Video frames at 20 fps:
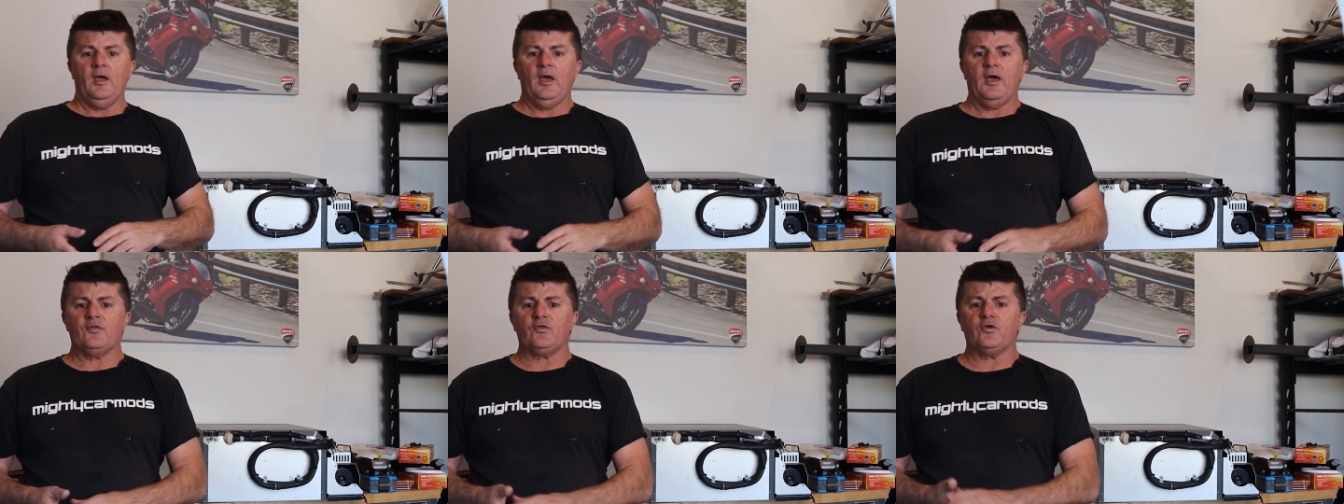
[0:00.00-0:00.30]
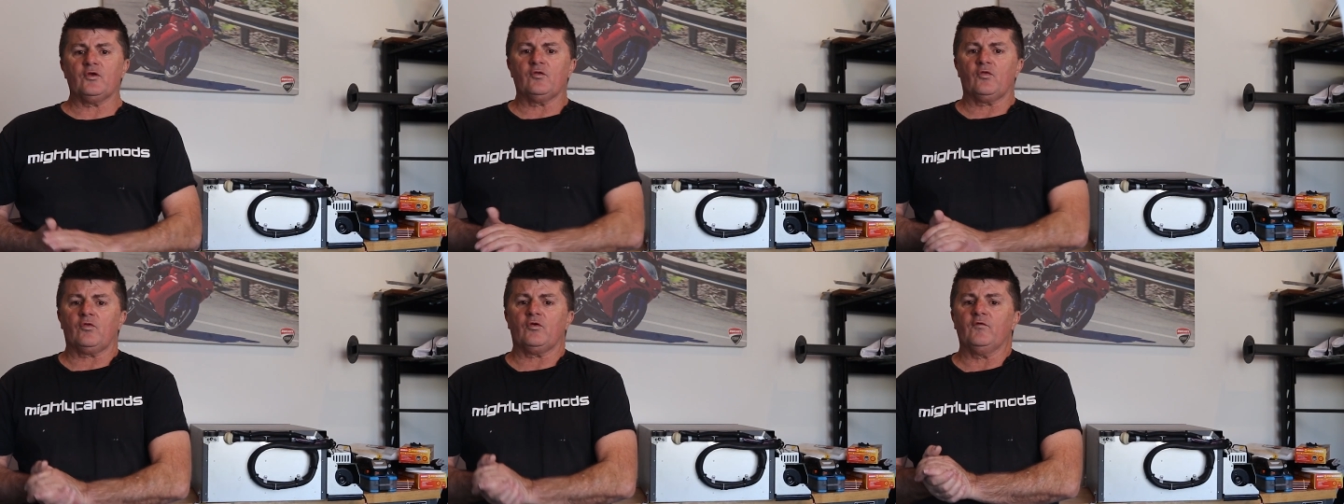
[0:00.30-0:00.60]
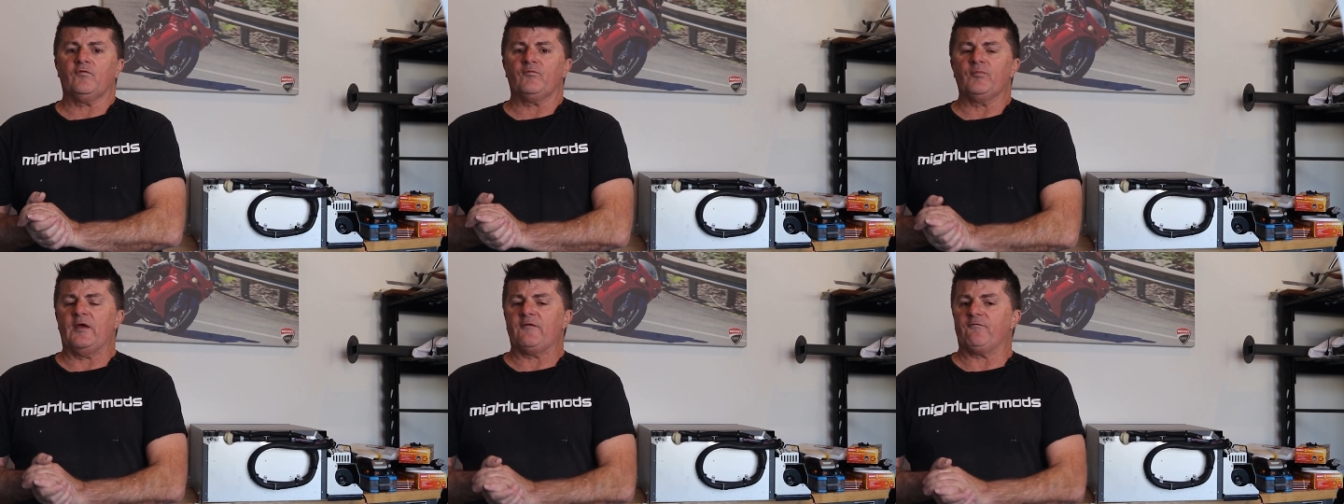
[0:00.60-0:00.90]
As you can see
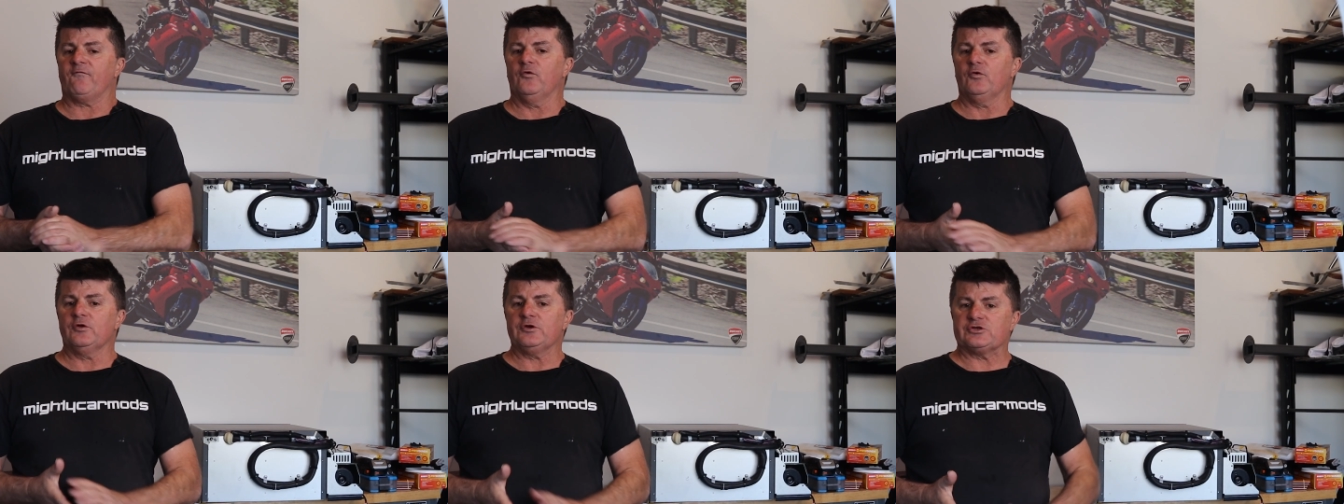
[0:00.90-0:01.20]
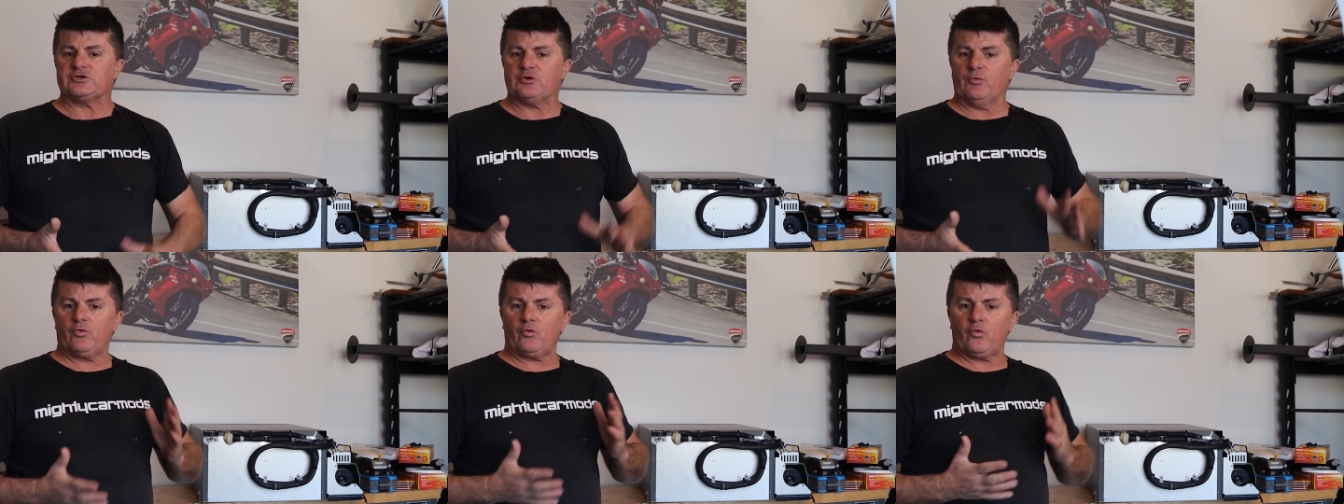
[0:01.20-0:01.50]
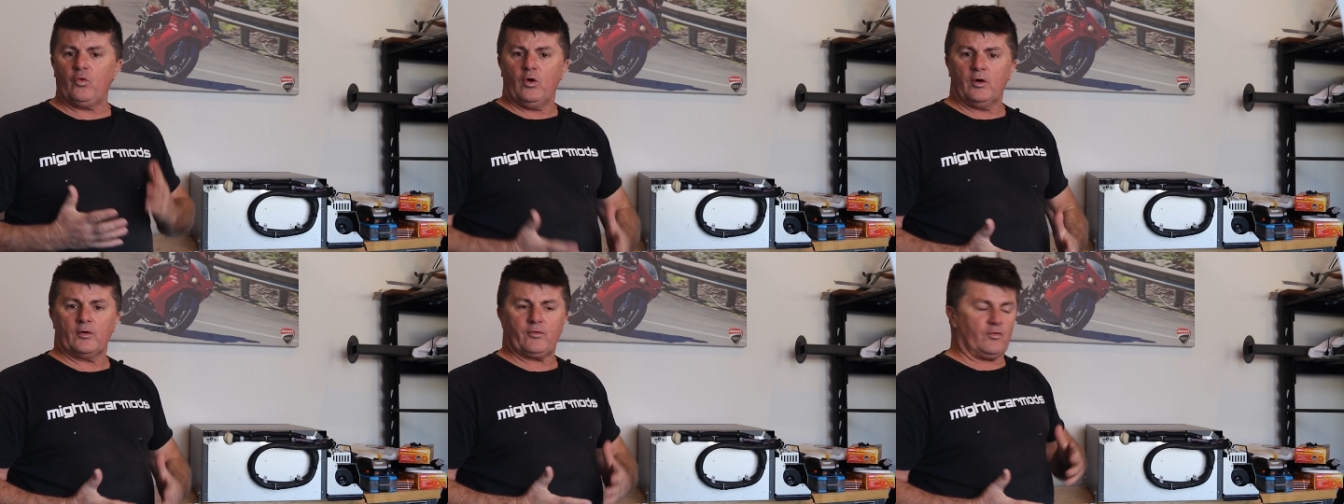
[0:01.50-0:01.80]
from that footage, it was
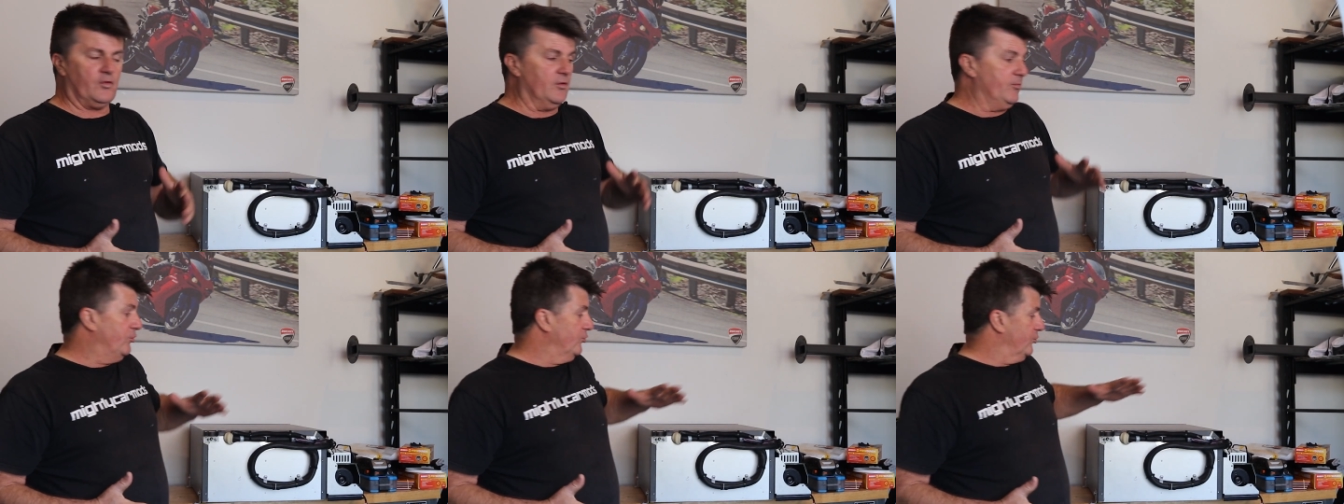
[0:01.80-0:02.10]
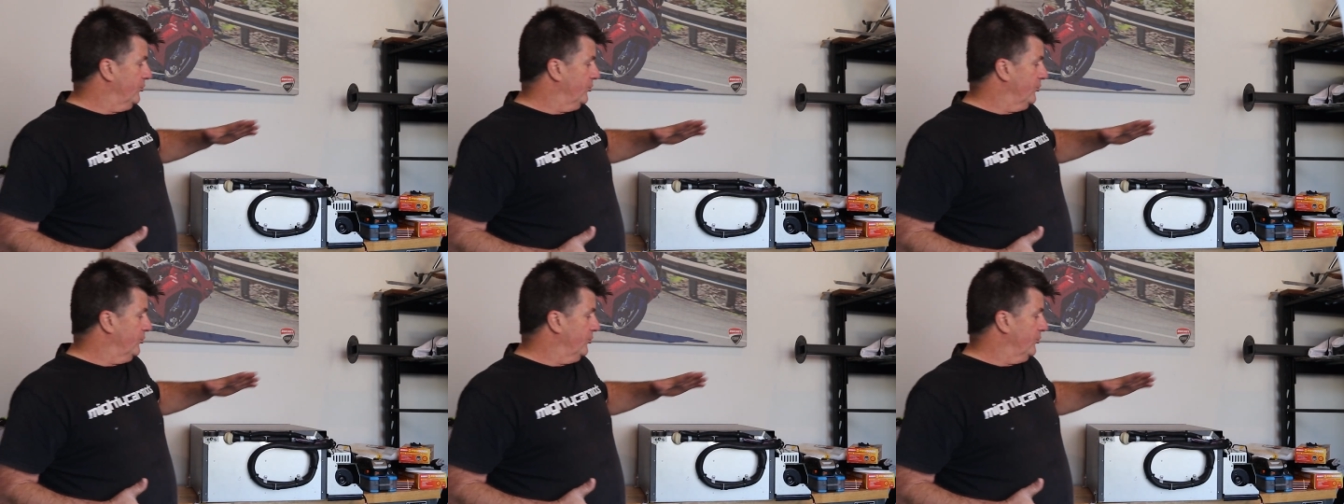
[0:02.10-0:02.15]
quite simple